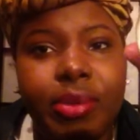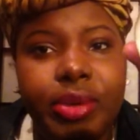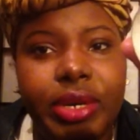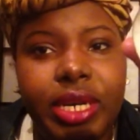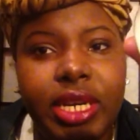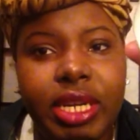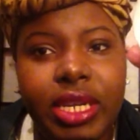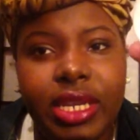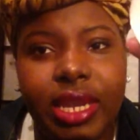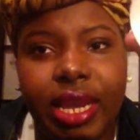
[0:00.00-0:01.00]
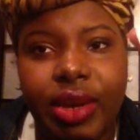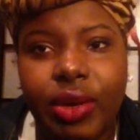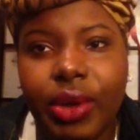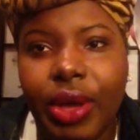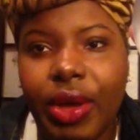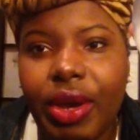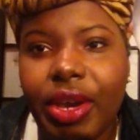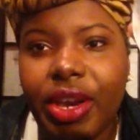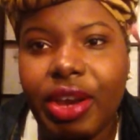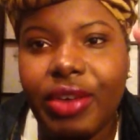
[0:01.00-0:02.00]
pretty good dent going on in
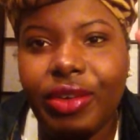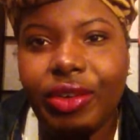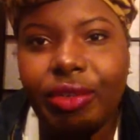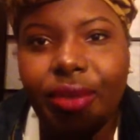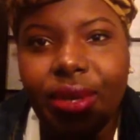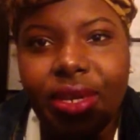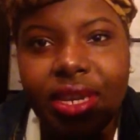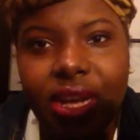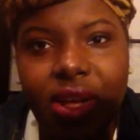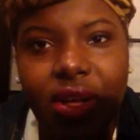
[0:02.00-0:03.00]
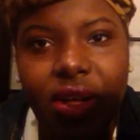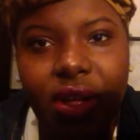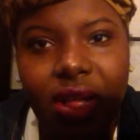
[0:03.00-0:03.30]
here. I don't know if you can tell,